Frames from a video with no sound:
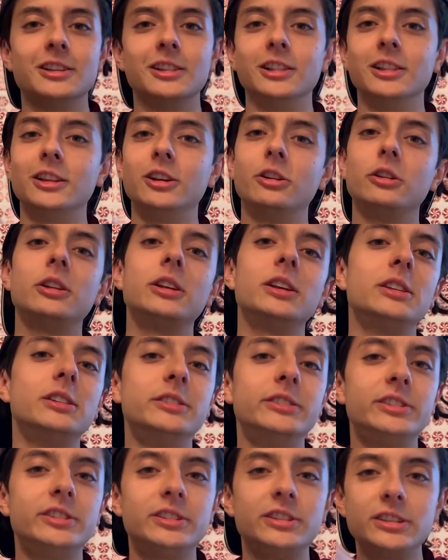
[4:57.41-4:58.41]
literally
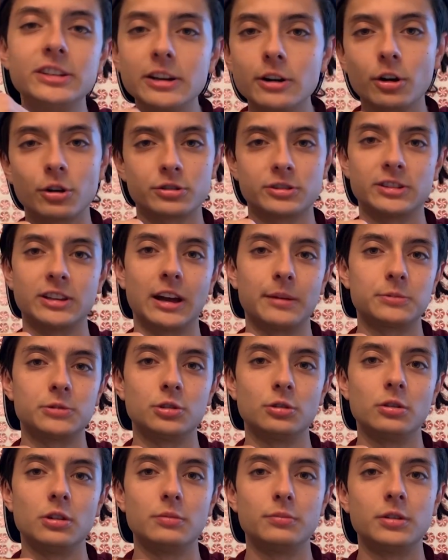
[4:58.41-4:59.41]
zero snap
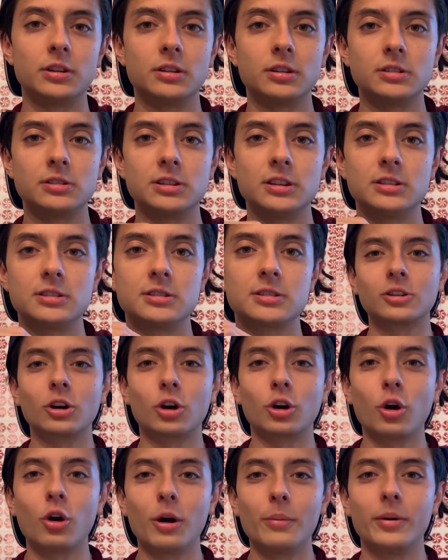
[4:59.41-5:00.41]
to it because it's
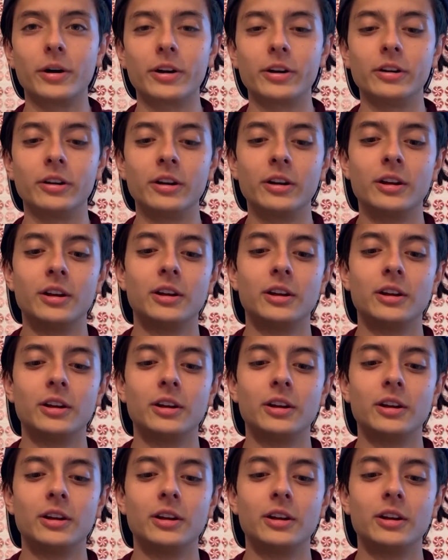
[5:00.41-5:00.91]
cocoa butter.